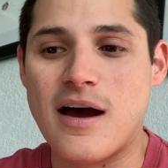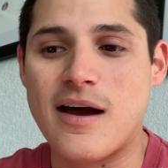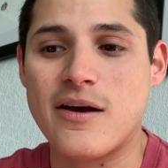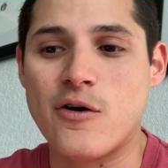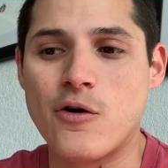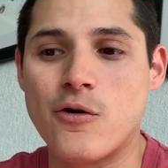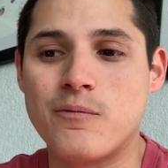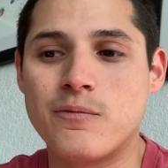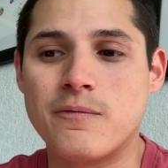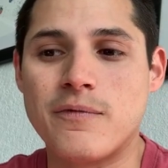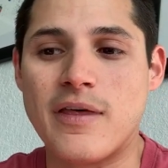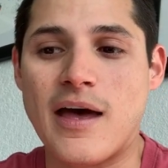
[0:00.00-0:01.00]
I hope
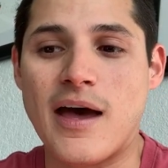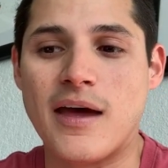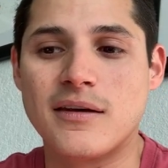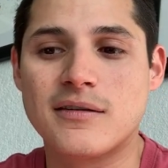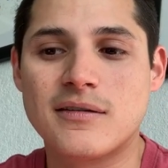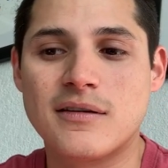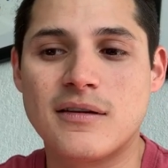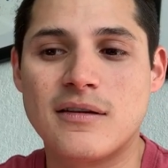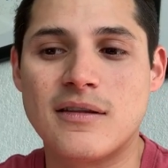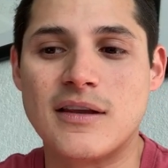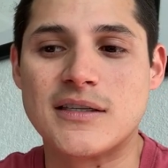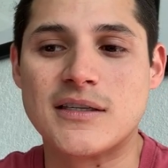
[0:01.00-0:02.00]
that
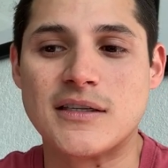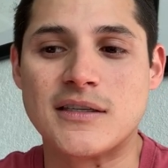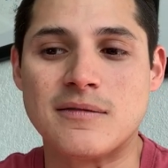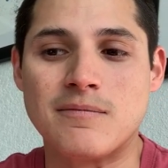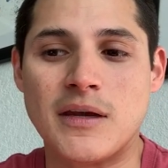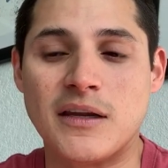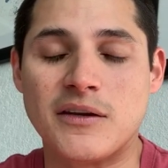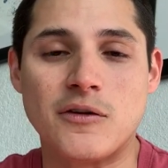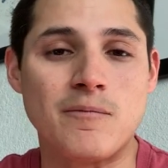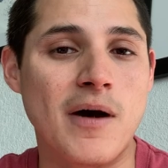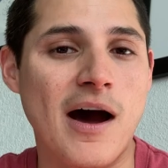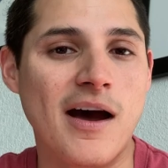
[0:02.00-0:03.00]
this doesn't mean
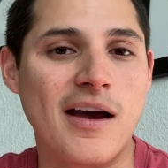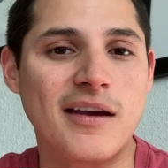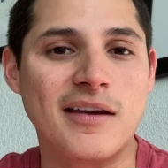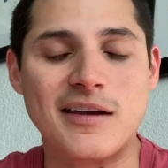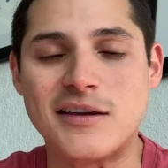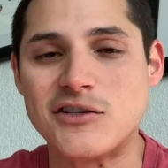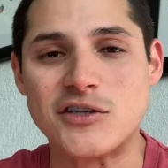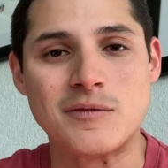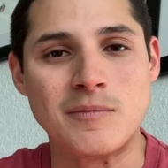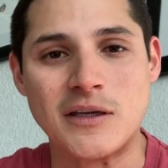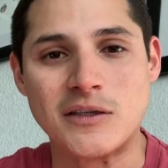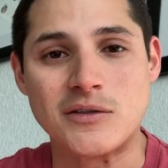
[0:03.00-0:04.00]
goodbye. It just
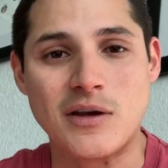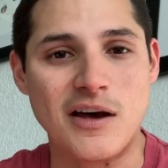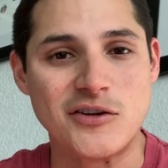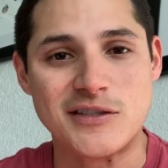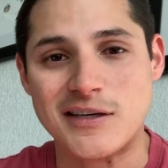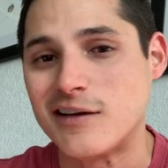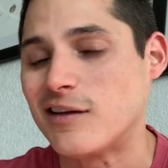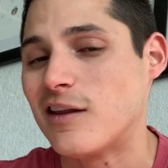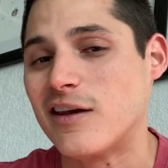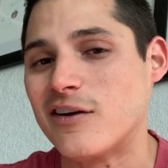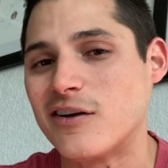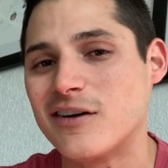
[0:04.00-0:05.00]
means I'll see you
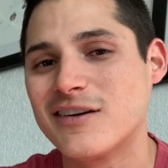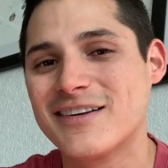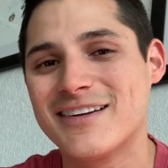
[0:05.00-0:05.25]
later.